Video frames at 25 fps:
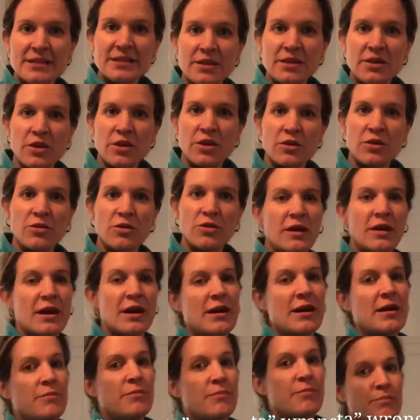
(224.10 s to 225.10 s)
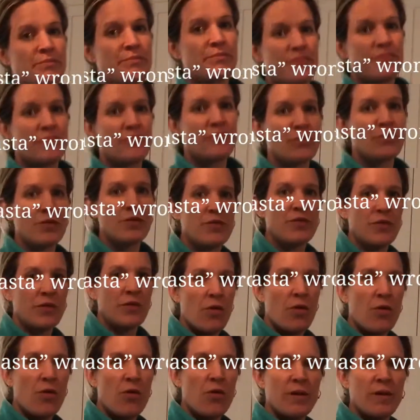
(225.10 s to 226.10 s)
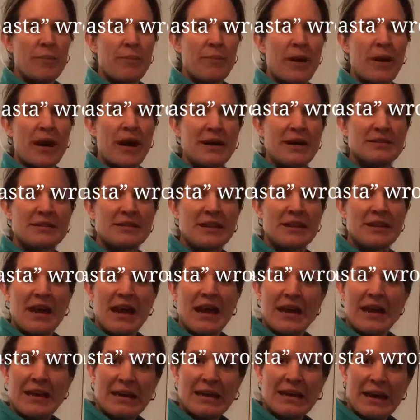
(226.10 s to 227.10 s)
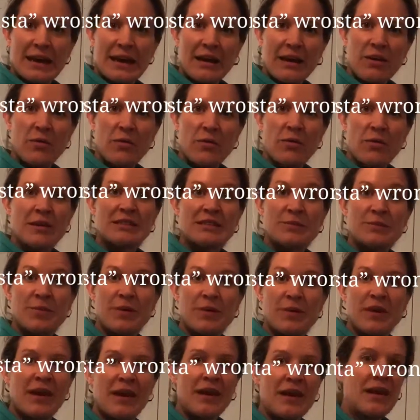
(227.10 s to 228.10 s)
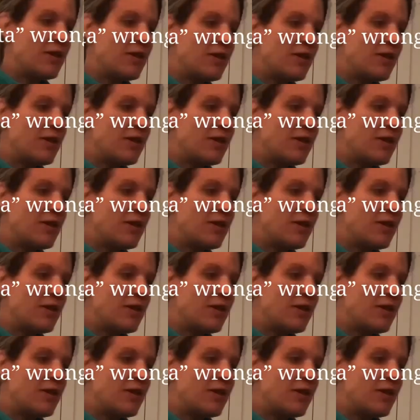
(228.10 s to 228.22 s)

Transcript: You can cook, I prefer the whole wheat pasta, any kind you want, spaghetti